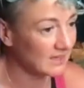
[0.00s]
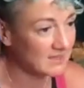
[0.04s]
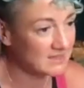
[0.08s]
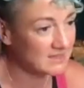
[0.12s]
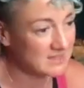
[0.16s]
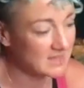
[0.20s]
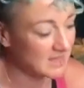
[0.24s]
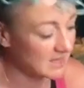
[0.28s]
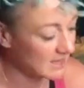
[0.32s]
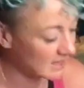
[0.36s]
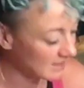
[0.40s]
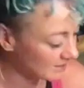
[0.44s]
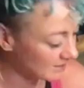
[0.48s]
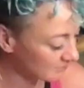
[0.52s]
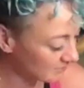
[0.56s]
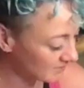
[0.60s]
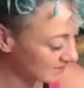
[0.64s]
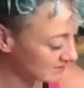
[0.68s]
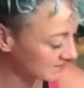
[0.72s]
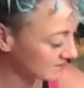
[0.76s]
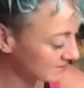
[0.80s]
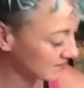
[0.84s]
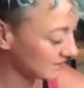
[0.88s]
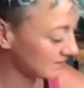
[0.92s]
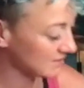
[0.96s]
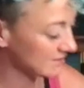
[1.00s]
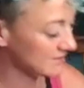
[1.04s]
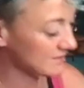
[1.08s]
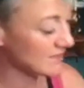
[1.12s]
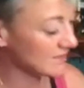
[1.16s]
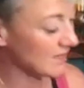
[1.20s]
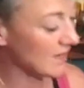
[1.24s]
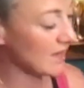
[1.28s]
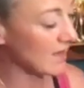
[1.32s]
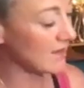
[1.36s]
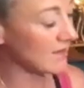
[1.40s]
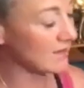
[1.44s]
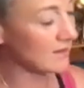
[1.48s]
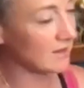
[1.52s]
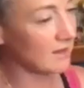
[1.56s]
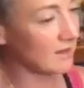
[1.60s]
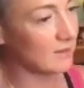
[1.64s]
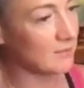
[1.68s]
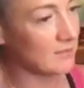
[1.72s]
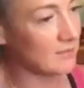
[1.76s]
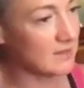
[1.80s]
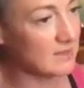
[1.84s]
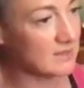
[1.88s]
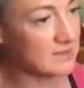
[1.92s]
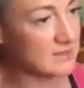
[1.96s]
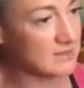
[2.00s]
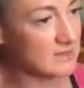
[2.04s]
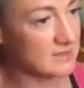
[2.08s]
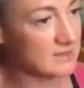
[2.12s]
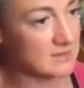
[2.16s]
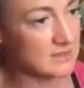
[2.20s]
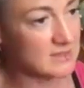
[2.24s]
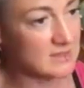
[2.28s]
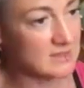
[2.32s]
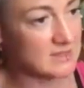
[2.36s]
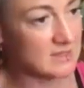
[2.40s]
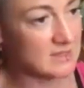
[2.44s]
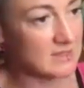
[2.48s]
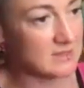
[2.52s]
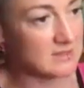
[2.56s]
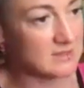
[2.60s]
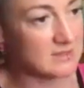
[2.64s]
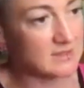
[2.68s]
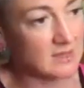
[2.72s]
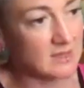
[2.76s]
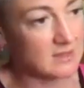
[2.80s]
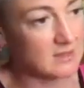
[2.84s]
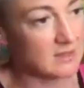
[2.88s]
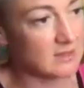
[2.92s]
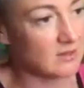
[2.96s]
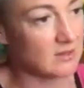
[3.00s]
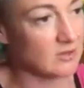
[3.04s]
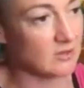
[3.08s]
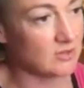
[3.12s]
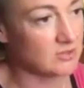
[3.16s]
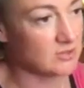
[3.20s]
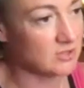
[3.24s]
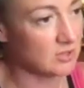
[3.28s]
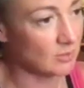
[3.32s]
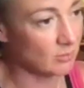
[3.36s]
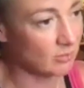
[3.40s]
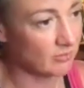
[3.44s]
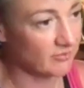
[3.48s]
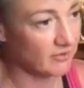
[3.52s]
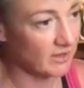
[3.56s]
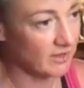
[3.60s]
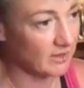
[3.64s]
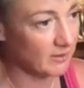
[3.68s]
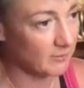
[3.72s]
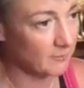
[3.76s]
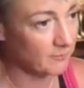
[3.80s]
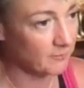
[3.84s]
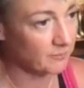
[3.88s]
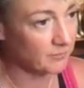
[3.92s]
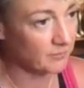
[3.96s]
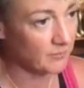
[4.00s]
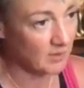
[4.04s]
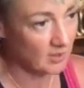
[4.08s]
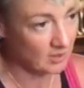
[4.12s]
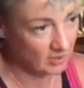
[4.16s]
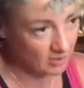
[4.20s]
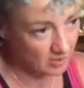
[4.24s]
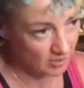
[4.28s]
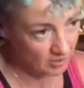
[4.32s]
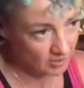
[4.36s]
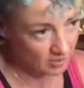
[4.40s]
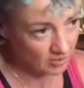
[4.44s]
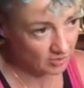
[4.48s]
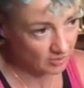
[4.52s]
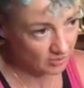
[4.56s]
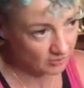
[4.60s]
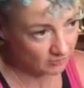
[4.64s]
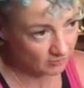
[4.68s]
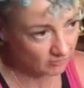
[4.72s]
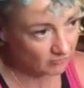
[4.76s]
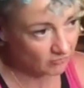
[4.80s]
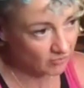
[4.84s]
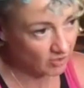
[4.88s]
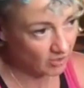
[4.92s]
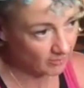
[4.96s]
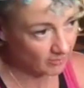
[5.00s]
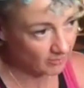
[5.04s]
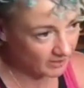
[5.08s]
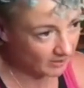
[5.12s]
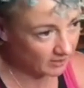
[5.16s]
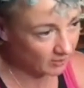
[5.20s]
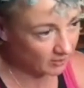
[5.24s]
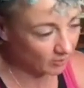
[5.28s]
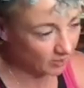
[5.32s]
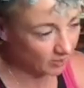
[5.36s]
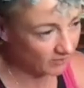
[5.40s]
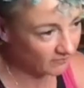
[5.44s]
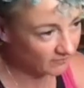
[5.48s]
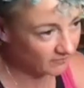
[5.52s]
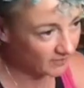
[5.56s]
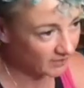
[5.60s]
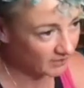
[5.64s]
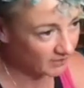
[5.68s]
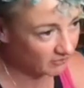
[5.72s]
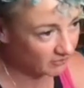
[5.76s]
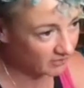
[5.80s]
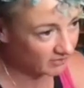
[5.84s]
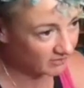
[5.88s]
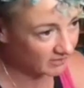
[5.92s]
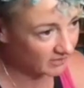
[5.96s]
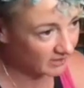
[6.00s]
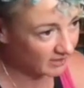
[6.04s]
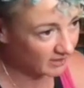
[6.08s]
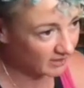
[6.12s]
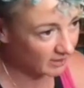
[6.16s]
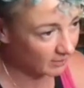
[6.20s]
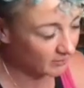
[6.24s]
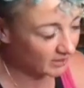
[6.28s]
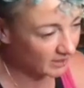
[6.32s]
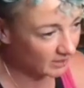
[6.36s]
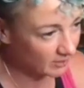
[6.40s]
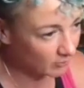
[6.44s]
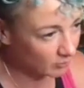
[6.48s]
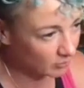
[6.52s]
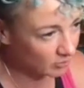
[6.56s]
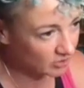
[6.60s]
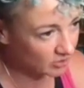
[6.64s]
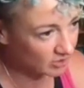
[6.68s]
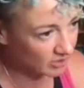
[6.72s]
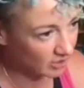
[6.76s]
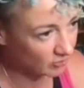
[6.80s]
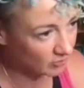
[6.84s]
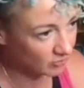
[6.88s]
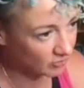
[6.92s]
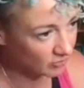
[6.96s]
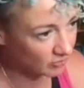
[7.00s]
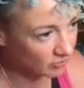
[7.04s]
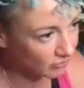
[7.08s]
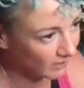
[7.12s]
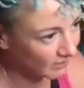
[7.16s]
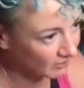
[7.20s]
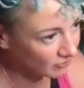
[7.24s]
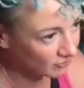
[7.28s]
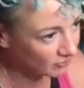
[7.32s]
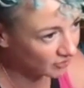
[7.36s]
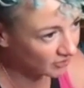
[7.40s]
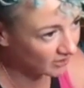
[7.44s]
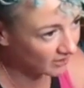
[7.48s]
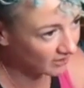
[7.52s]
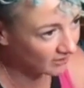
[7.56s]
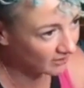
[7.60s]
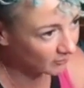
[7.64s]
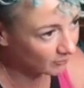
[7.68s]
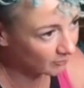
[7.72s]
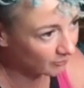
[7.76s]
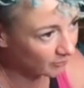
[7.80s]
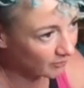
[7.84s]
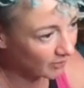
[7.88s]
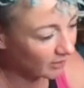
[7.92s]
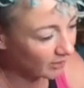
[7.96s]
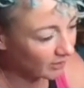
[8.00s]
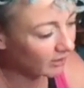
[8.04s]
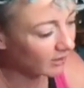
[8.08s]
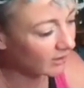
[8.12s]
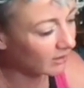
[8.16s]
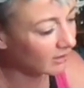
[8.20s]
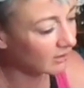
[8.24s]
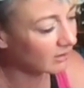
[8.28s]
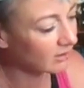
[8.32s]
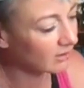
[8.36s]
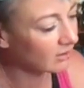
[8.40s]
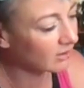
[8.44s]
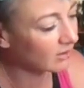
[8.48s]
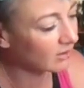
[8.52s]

it's there. It's going to stay. I mean, this has nothing on the top of it. You can rub it quite vigorously. I mean, I wouldn't go scratching it, but